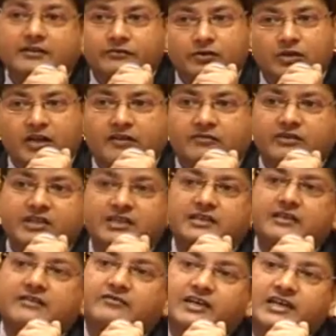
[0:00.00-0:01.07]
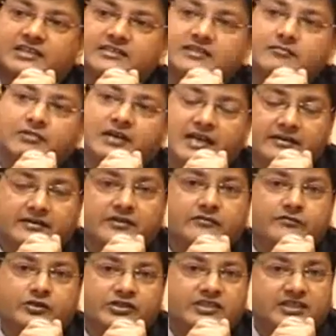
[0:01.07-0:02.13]
if you have created a financial plan
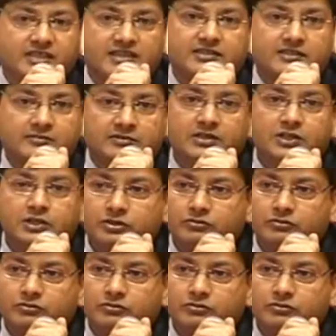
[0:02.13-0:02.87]
for that customer.